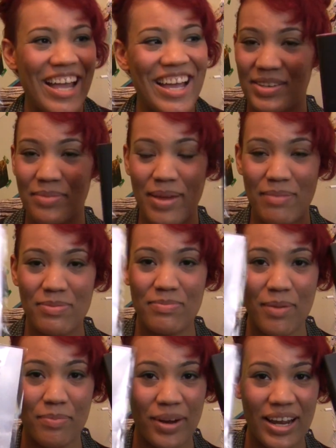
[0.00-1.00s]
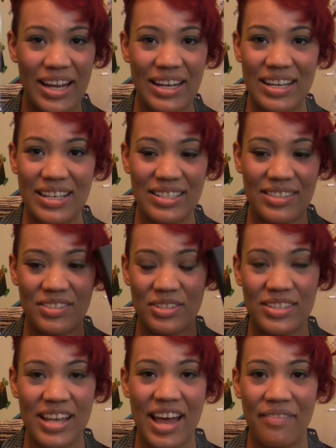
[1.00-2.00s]
So maybe my brain is
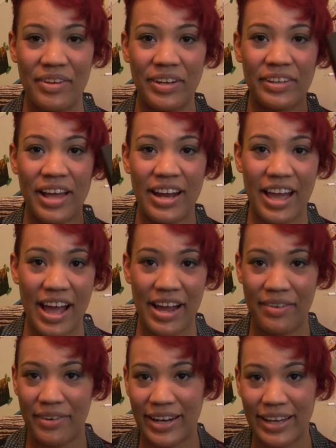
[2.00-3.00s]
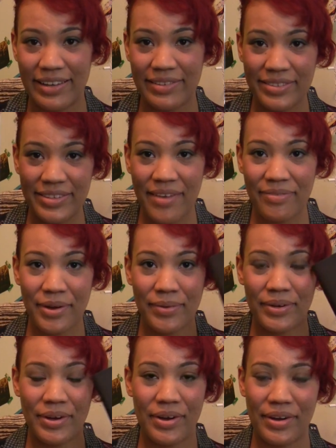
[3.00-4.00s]
just having a lot of irony stuff
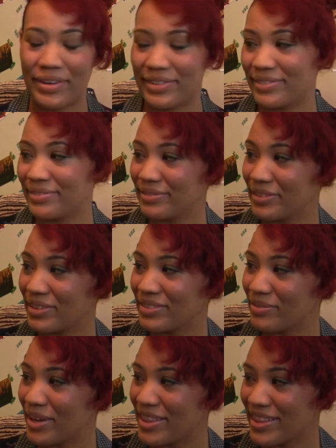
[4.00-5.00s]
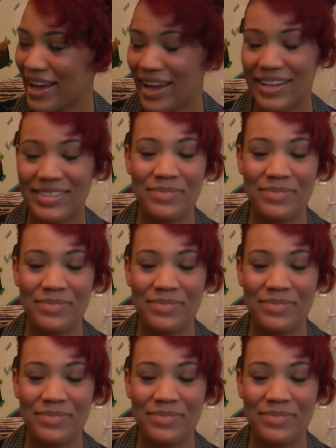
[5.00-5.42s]
going on with that.